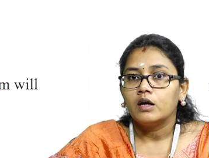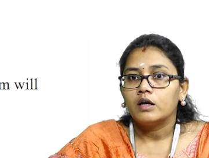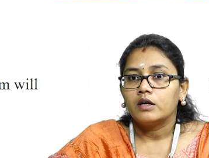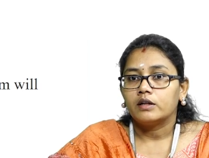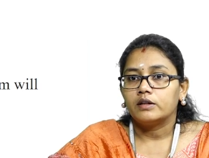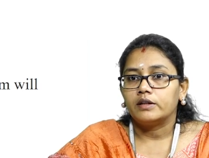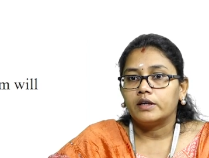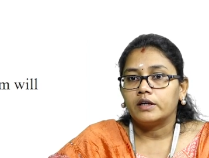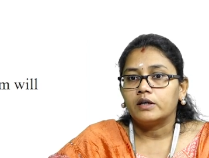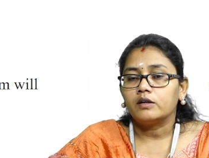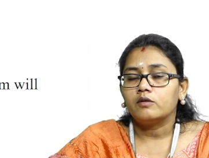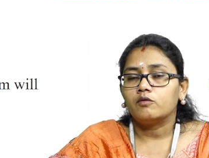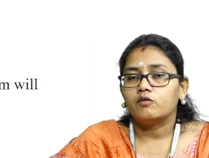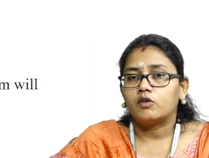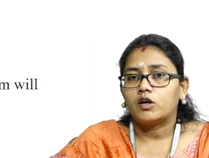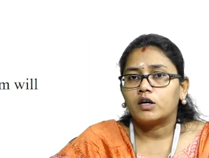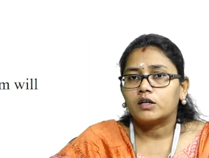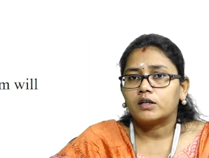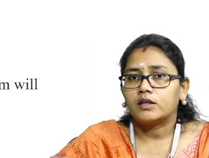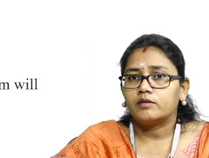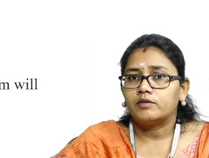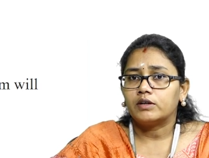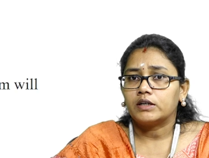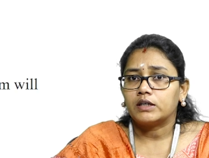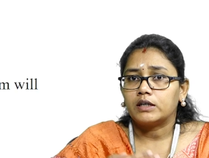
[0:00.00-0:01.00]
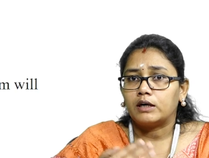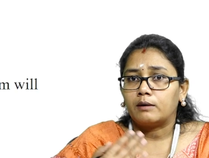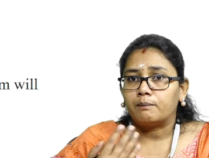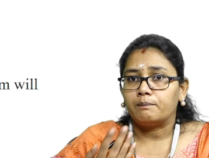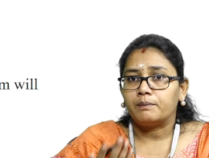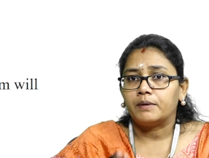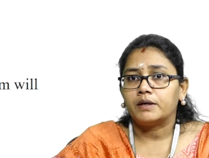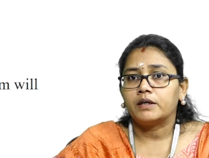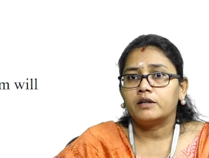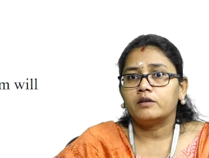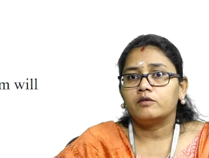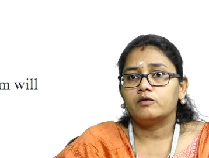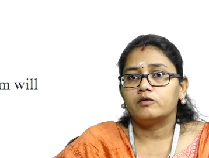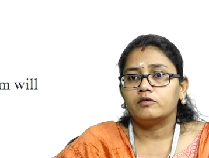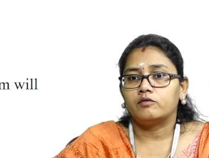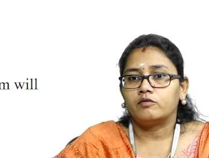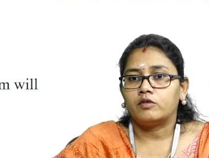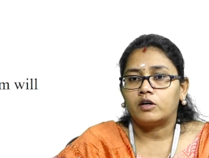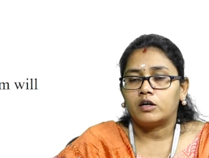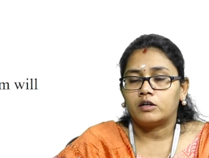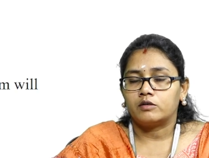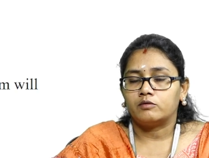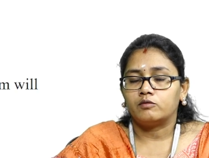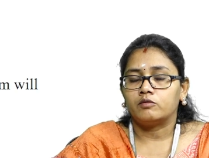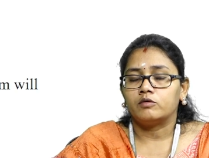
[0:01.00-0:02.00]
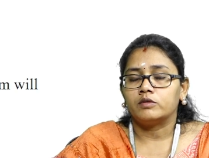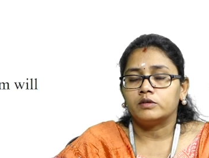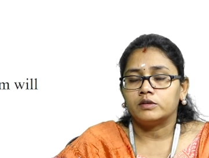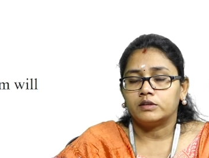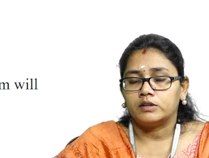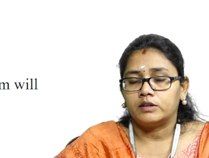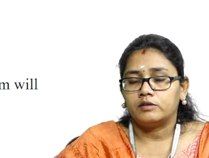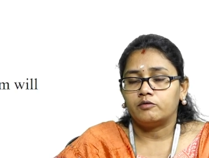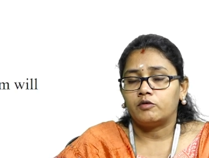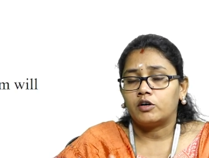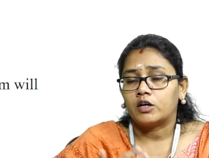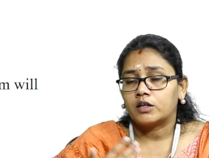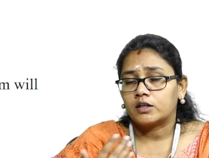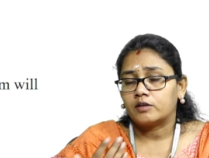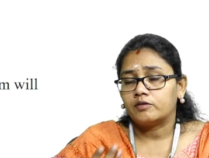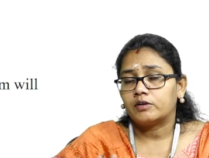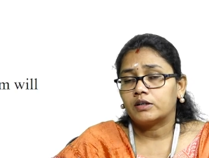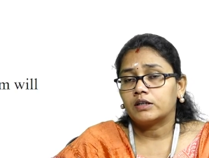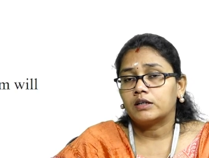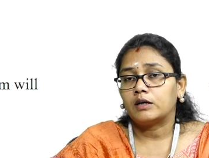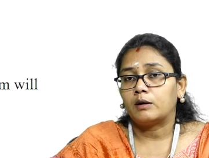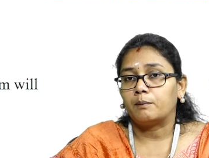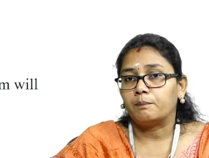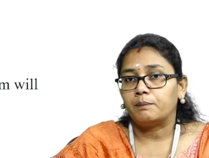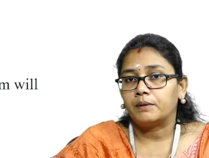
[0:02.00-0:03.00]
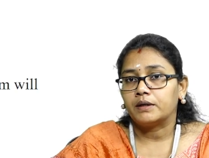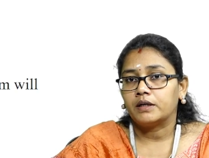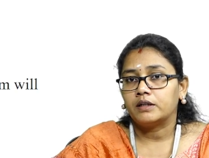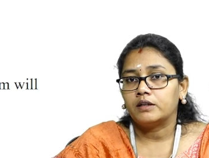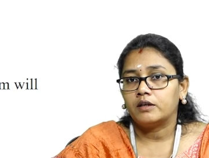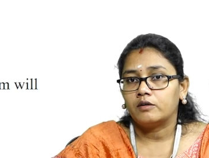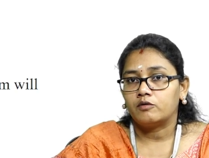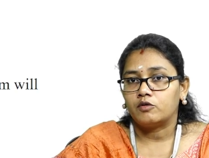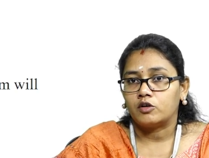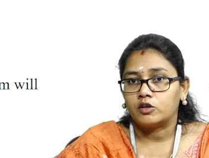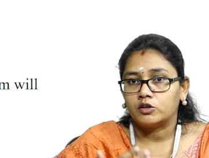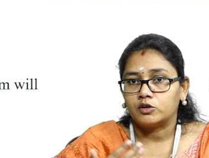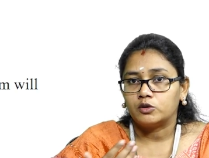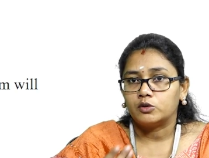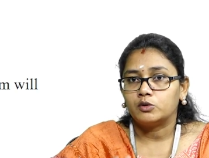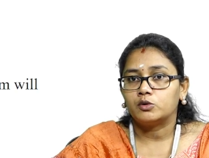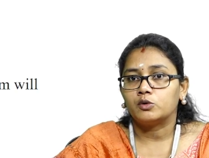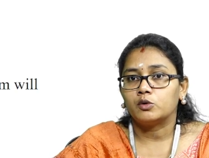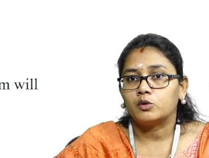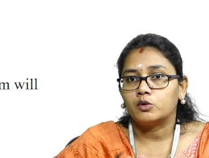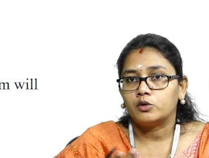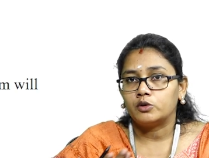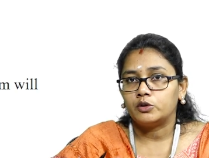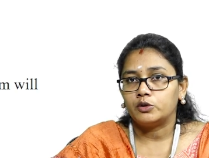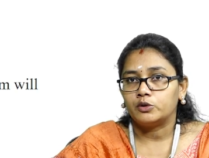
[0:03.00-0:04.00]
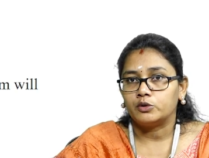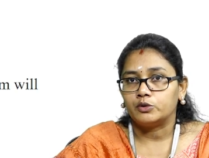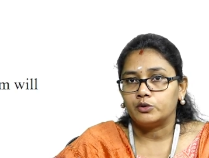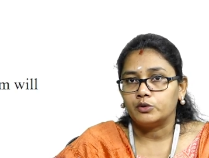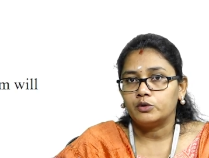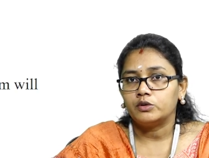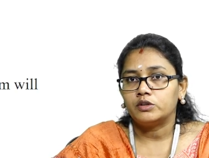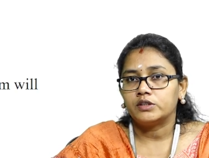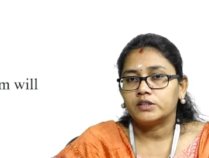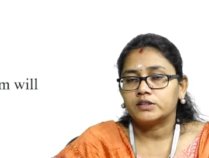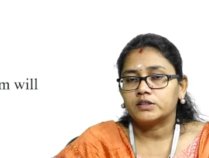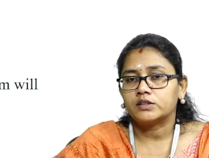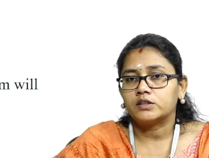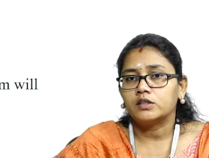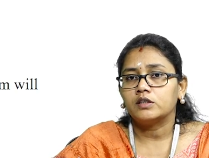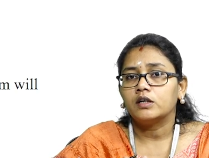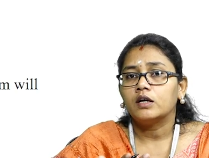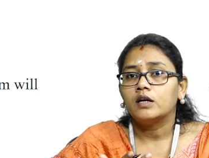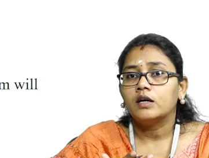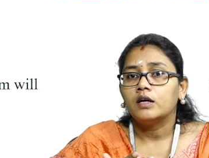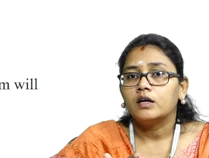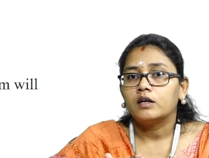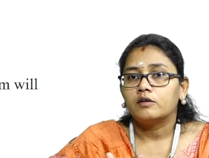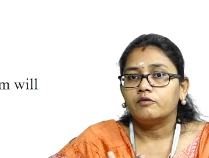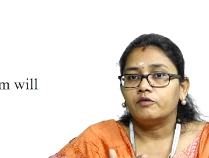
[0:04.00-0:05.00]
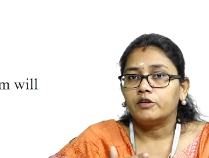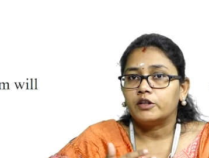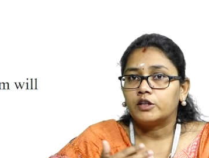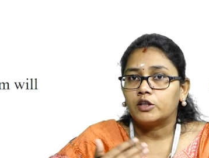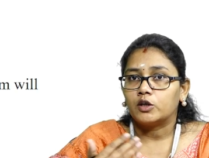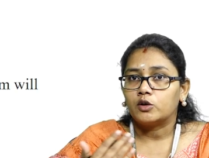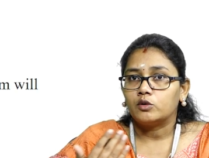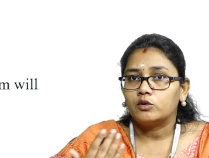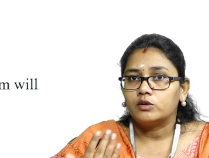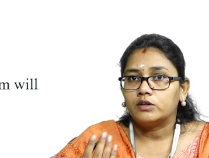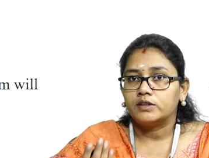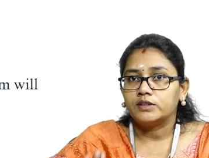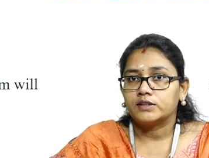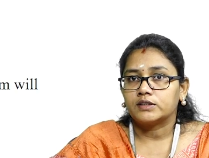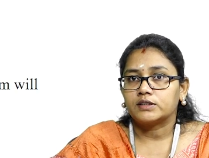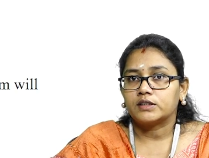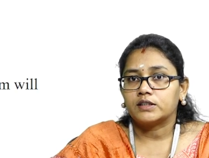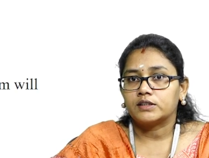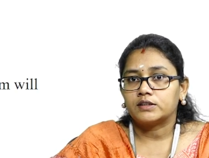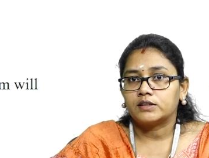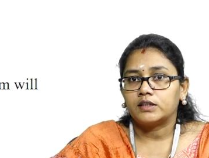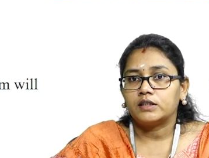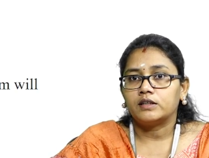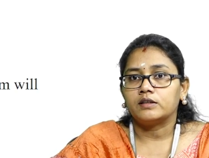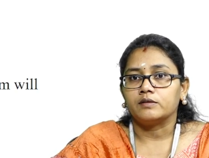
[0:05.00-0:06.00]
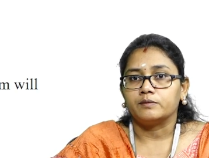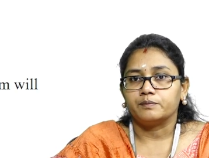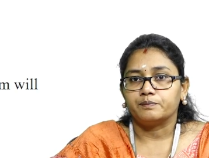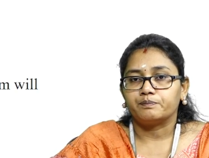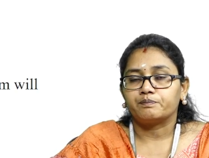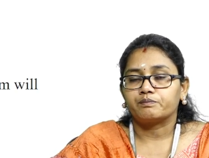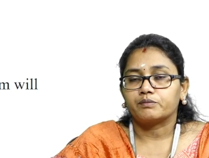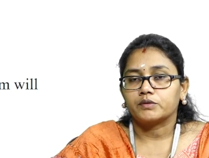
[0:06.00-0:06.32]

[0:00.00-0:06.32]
Then whatever company they want to told you to, just without discussing